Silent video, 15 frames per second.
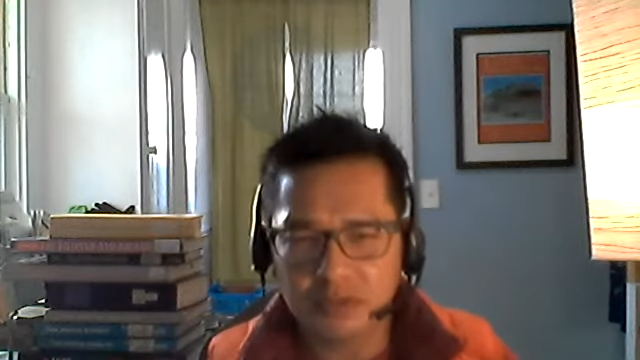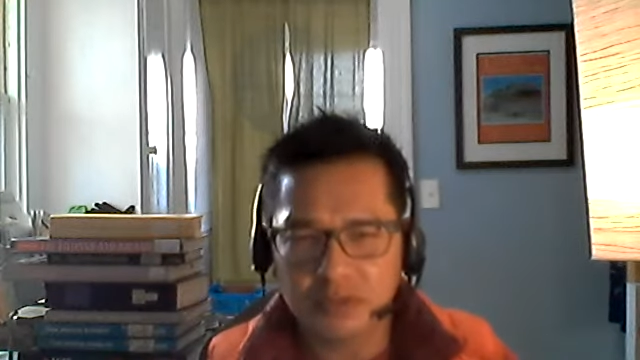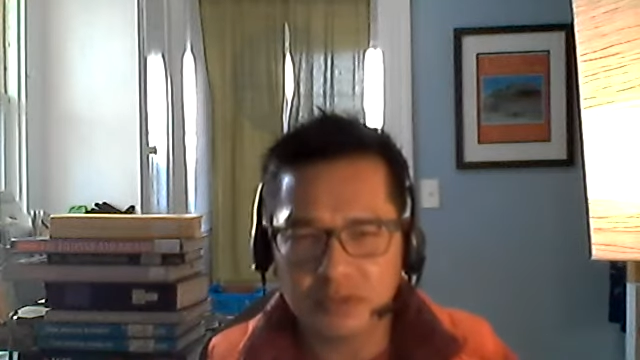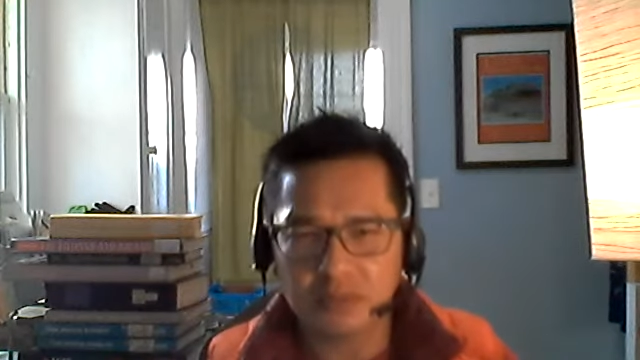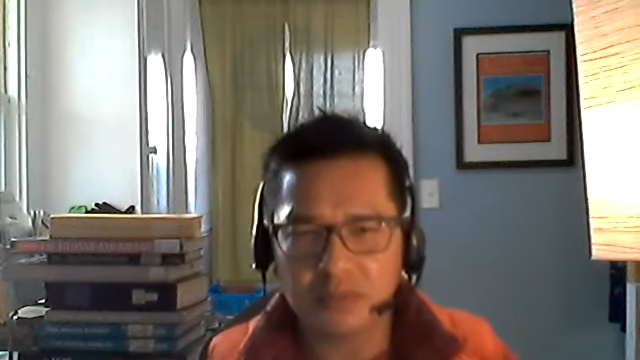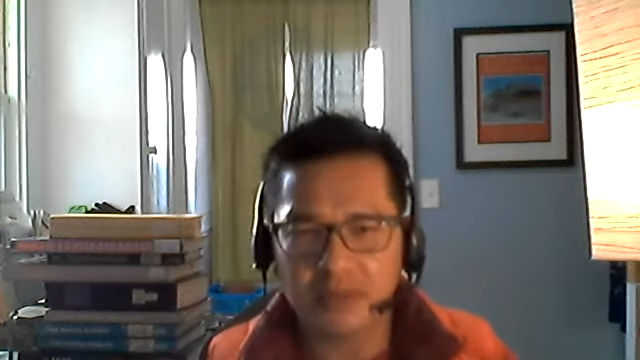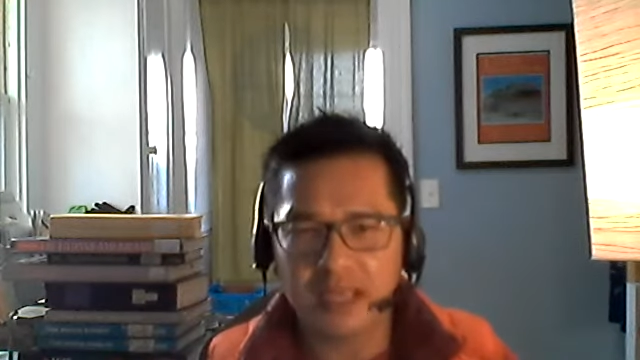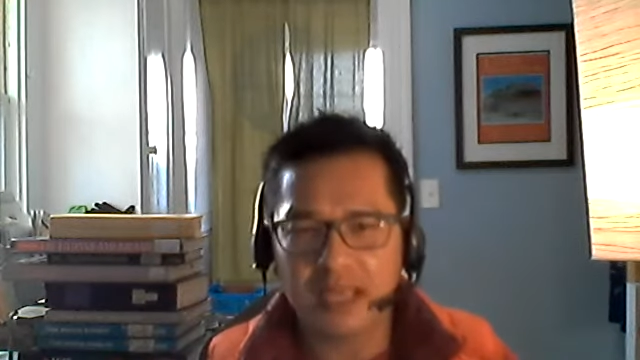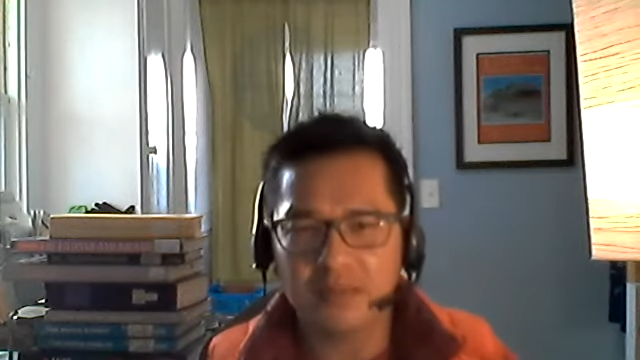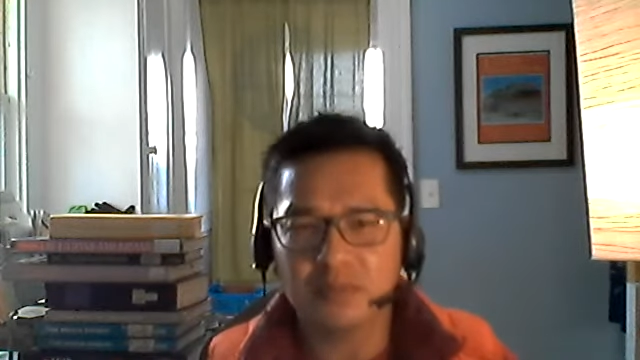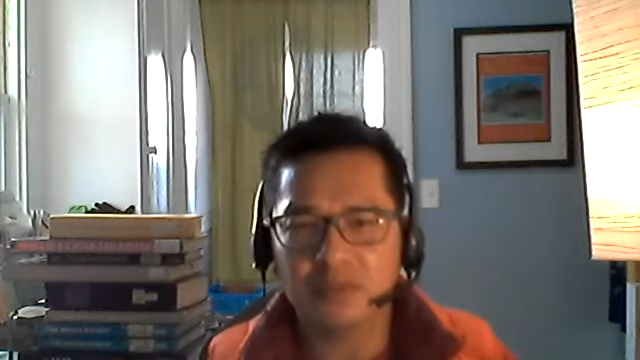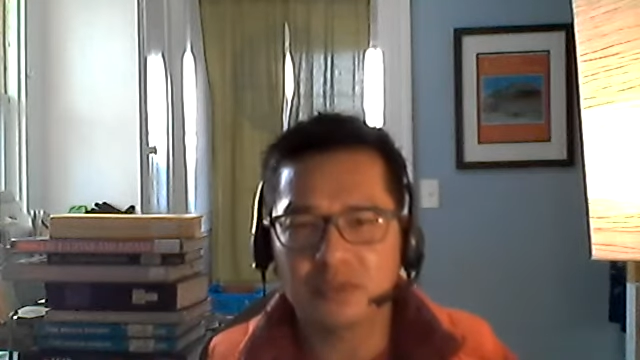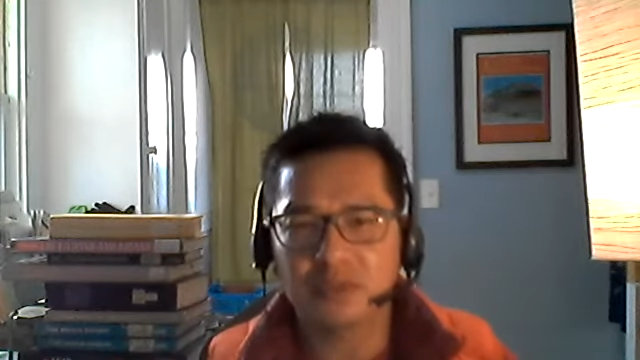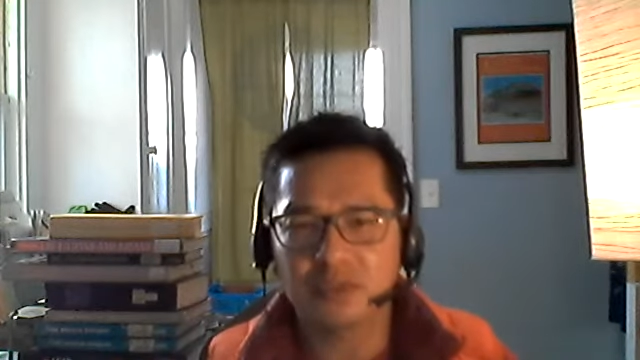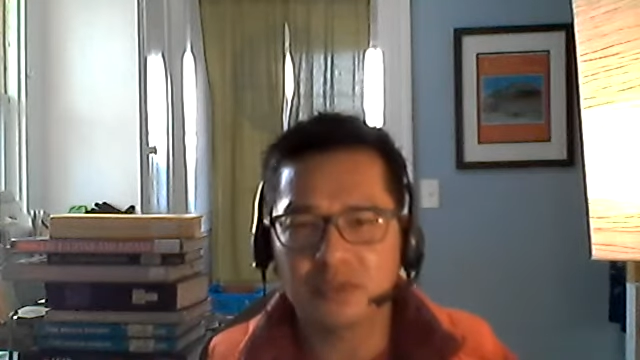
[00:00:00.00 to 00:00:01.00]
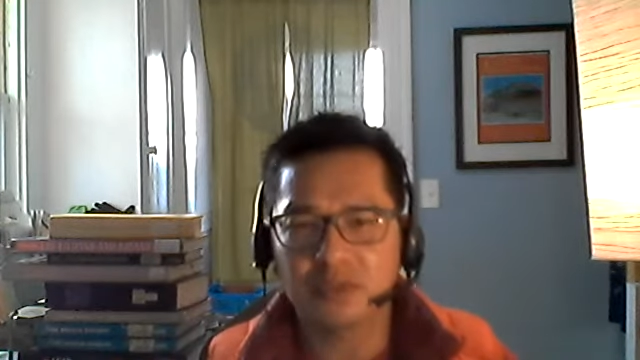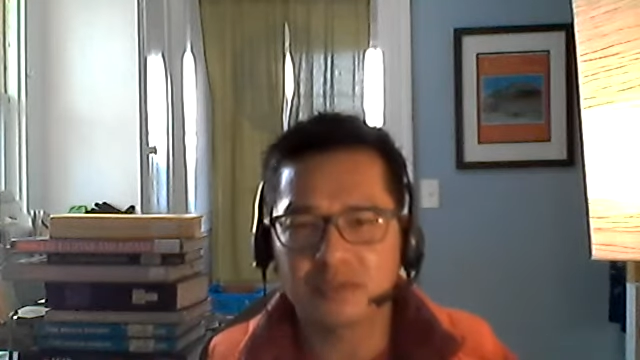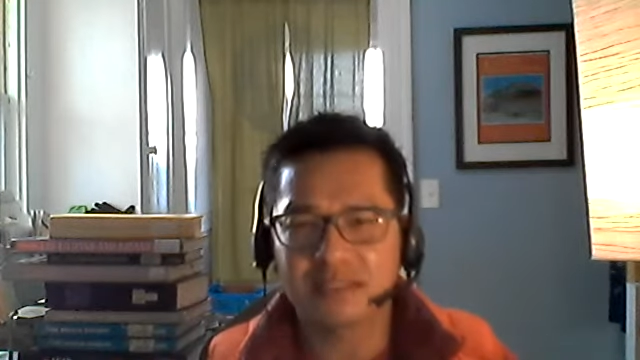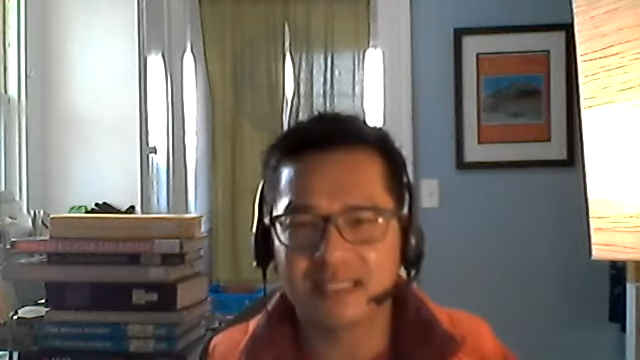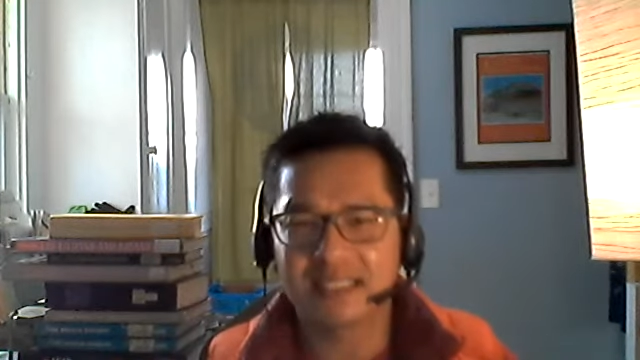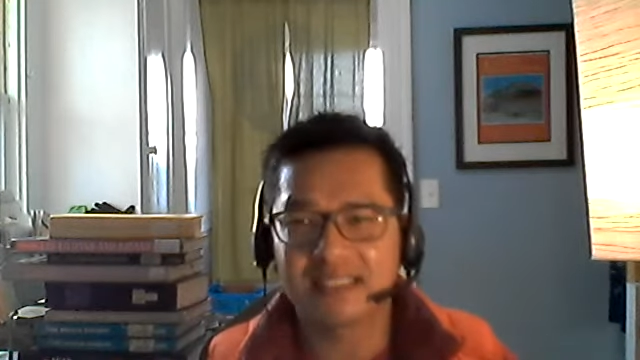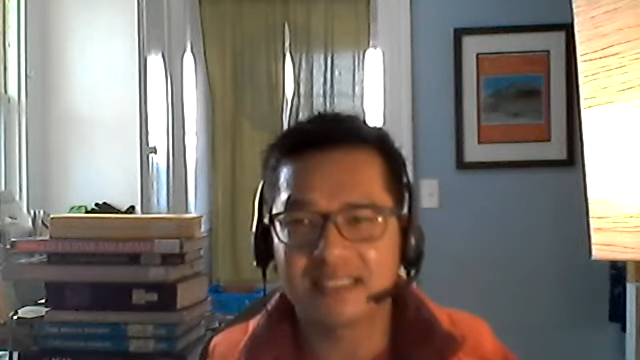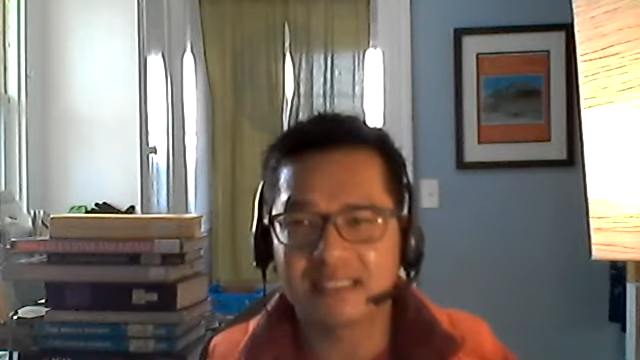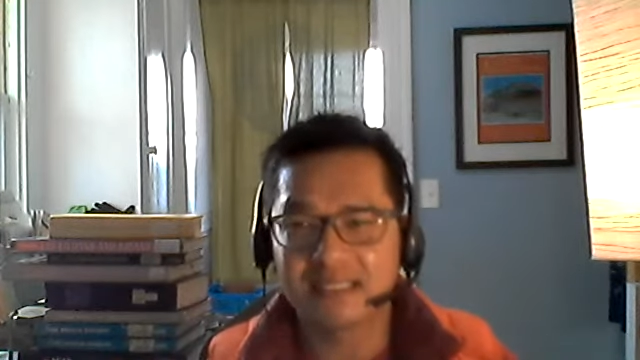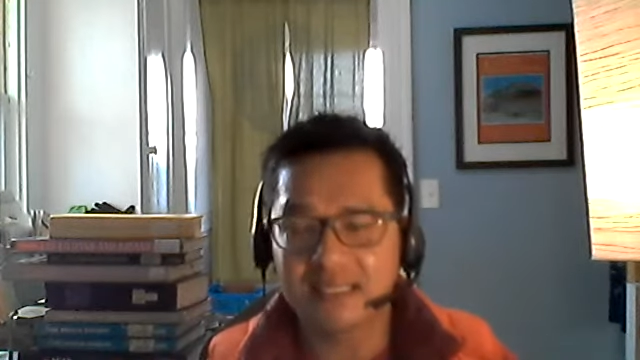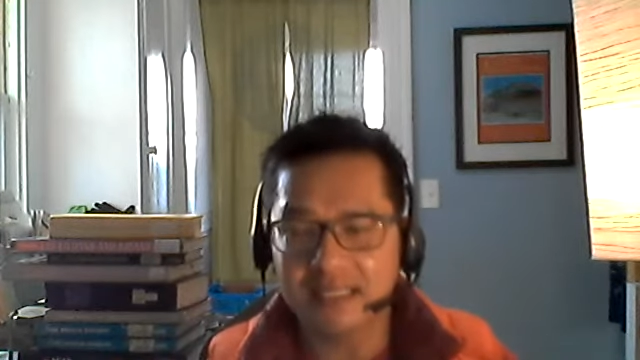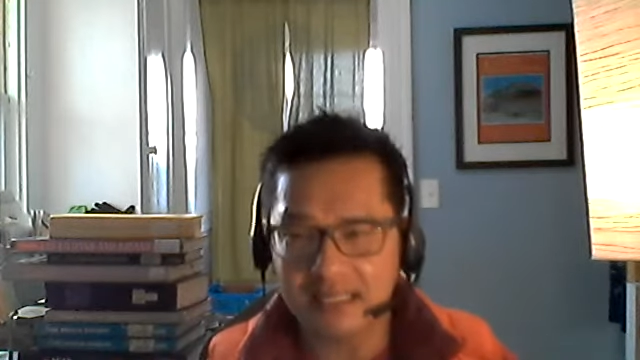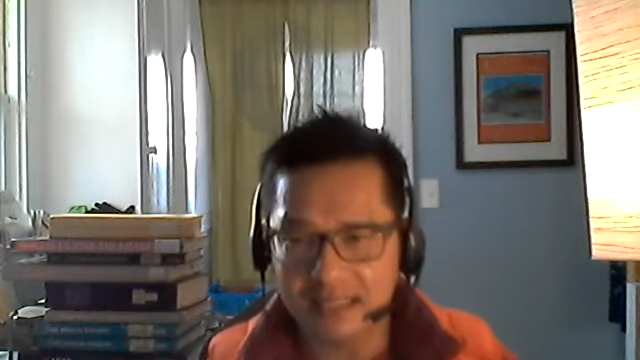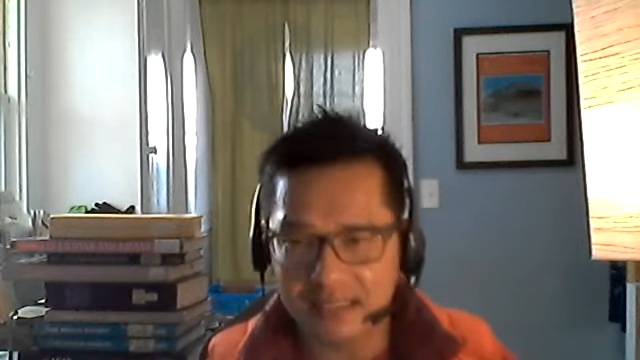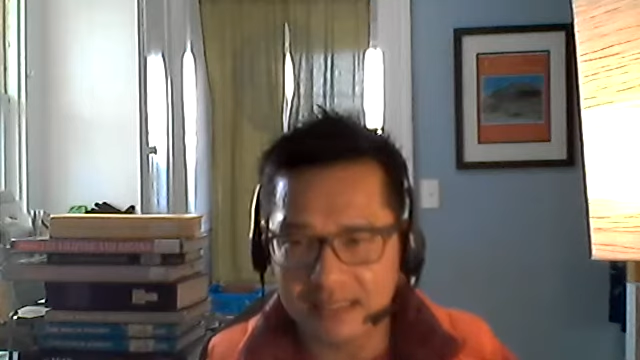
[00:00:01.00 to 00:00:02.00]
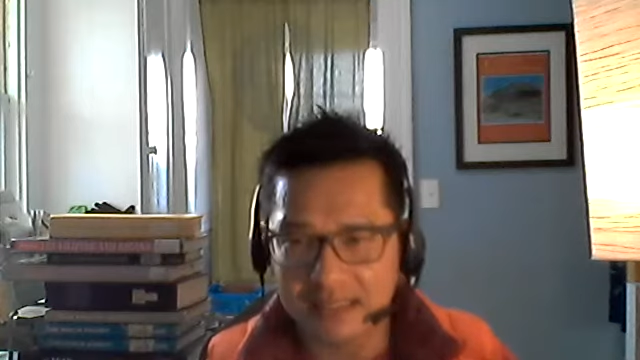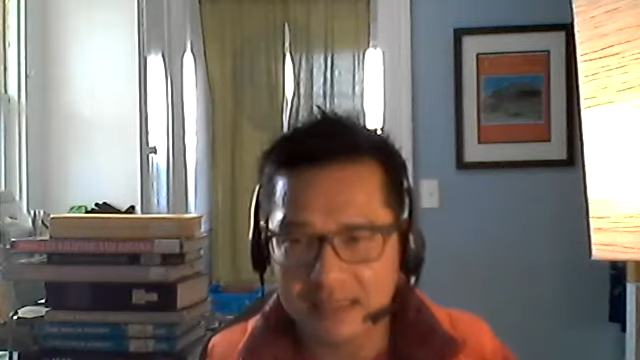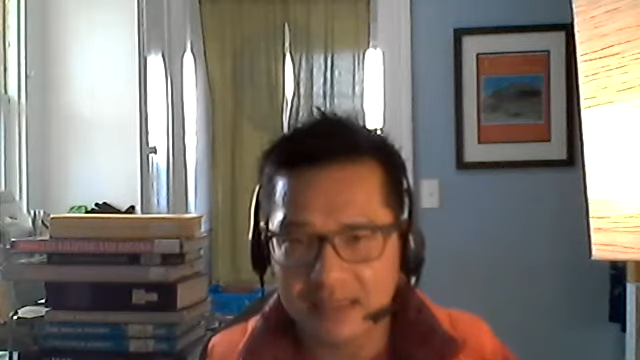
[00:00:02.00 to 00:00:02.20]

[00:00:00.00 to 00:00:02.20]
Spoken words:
II were able to succeed,